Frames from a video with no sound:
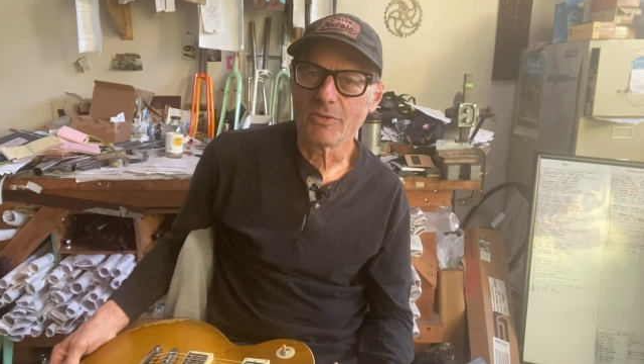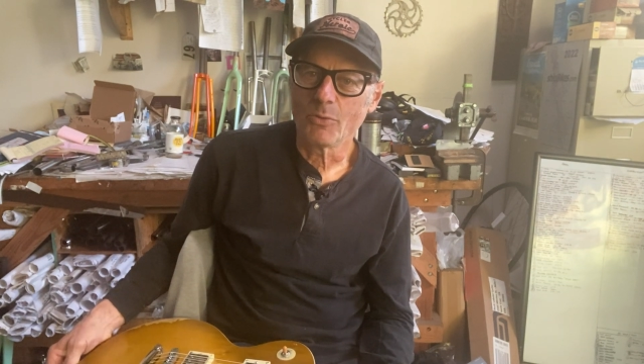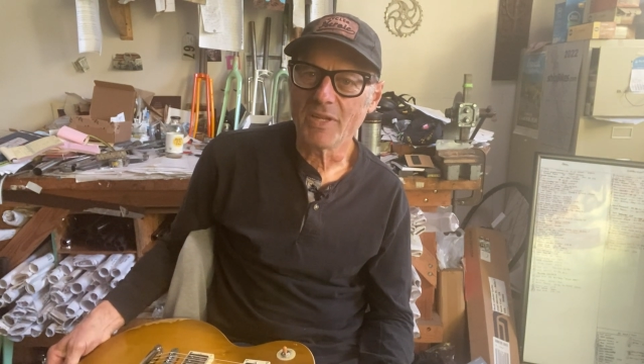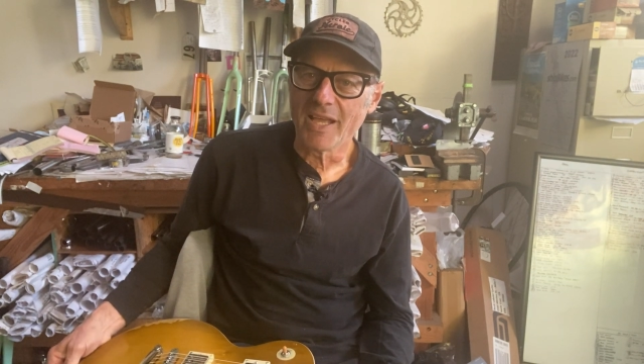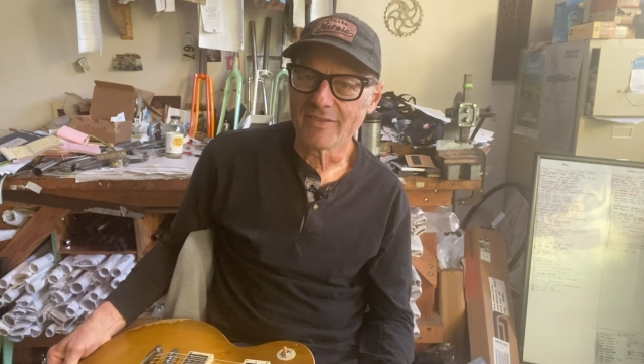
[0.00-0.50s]
no
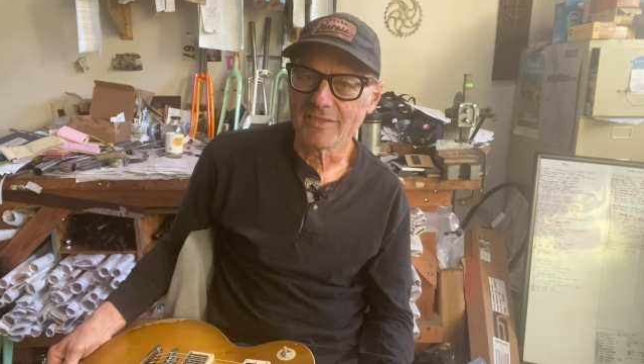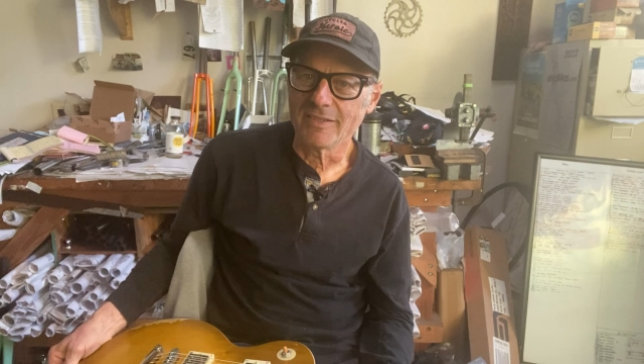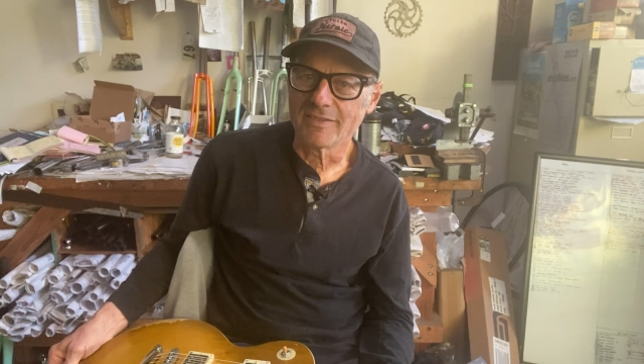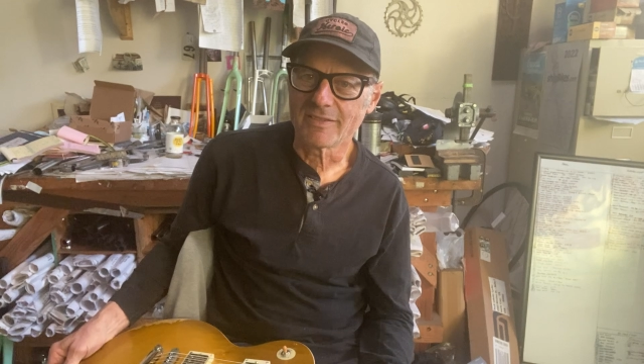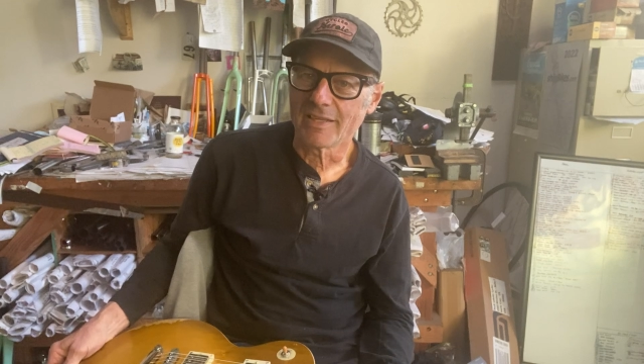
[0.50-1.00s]

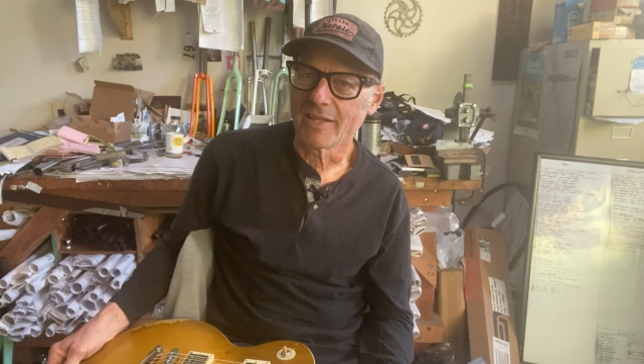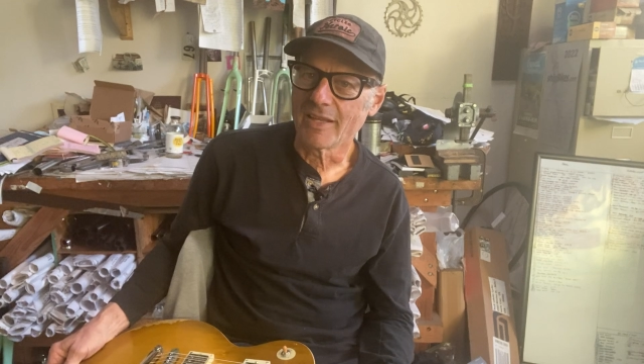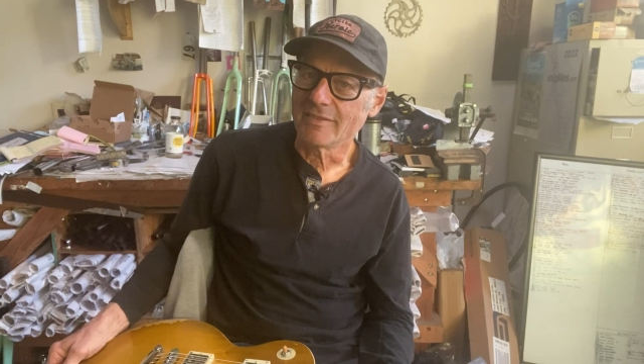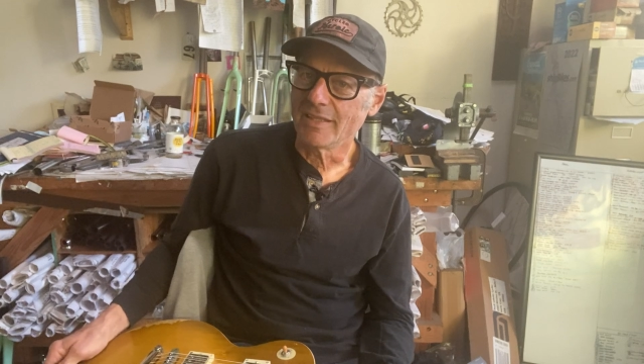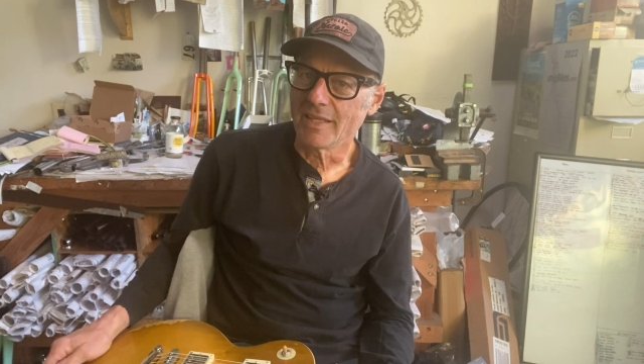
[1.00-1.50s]
nastiness that I
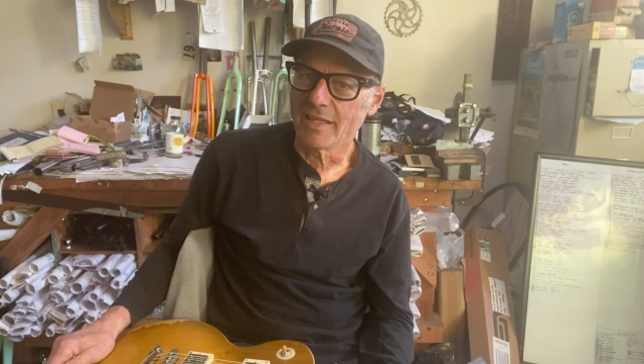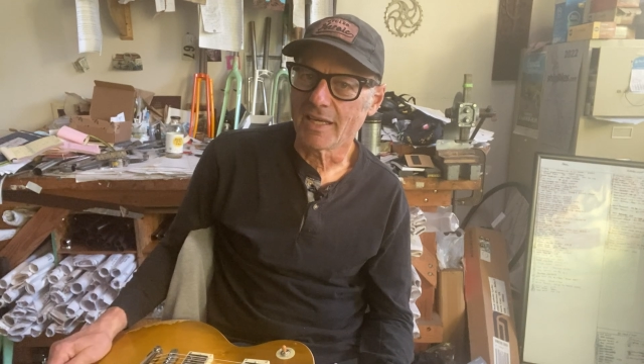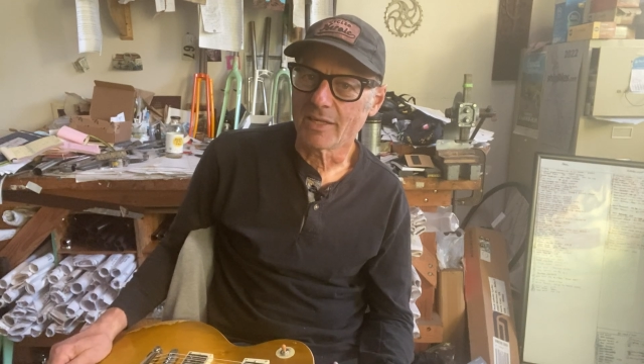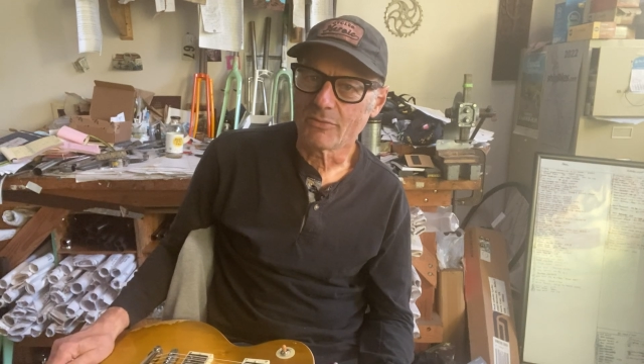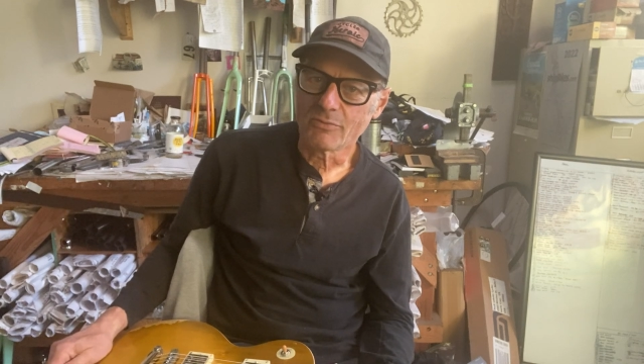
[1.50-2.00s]
like to get
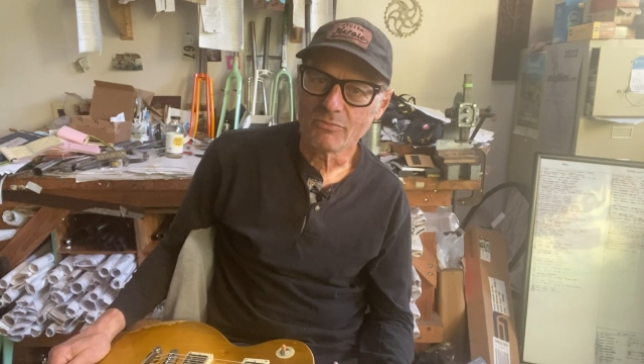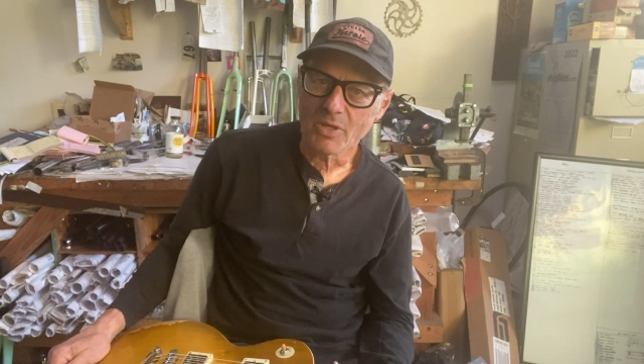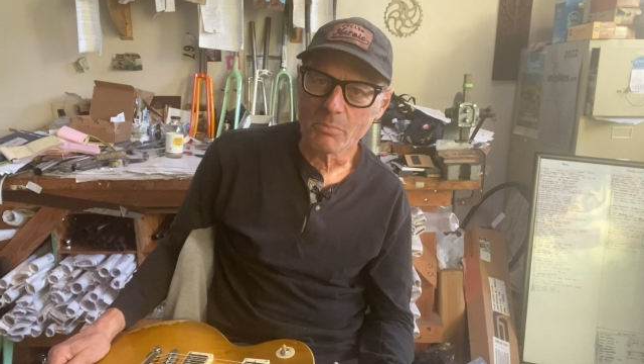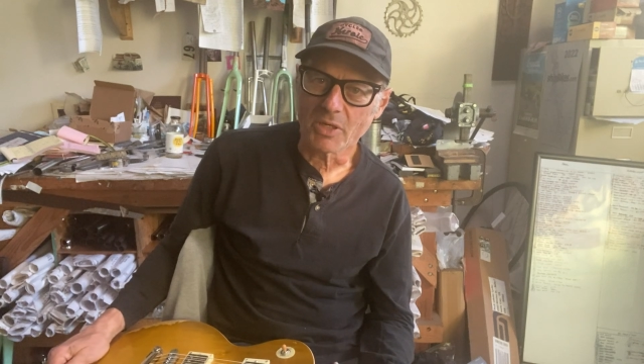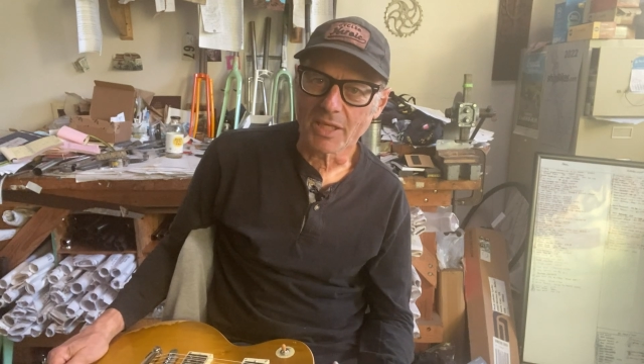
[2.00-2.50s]
out of
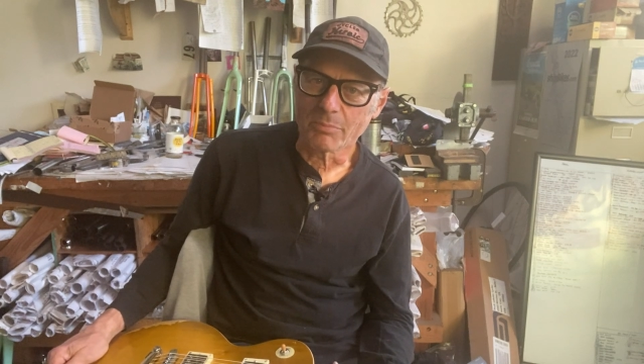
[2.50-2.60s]
humbucking